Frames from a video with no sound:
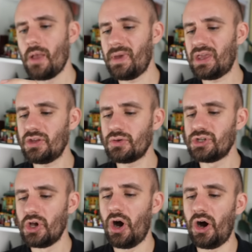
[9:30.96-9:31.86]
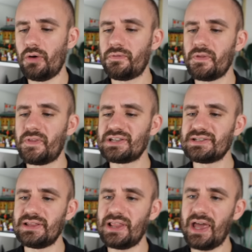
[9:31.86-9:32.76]
Making use of this
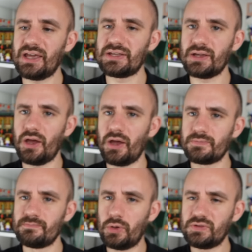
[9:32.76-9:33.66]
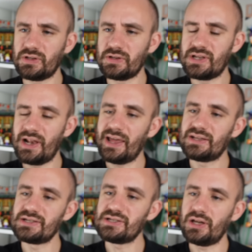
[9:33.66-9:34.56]
molded leg
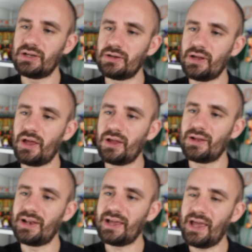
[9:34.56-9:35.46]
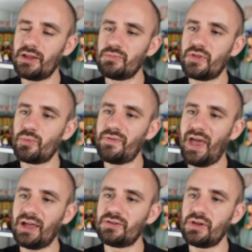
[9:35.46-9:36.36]
design, leg element that we've
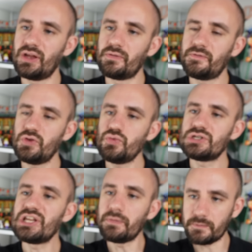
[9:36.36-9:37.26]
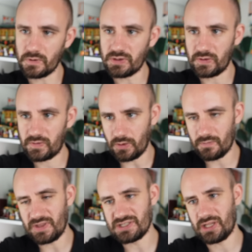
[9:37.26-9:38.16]
had in a few different
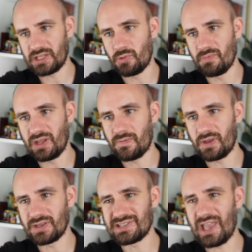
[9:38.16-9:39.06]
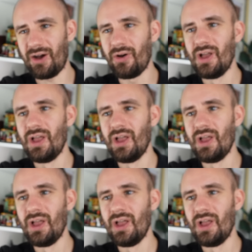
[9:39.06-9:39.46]
of these collectible minifigures now,